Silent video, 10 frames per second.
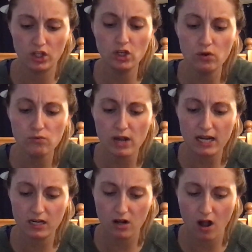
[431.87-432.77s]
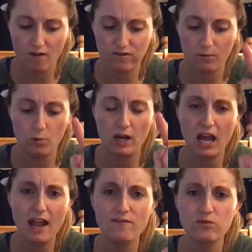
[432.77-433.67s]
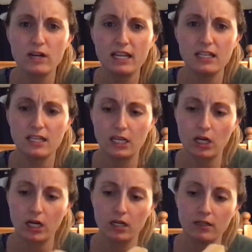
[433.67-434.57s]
You read it off from what I've written here.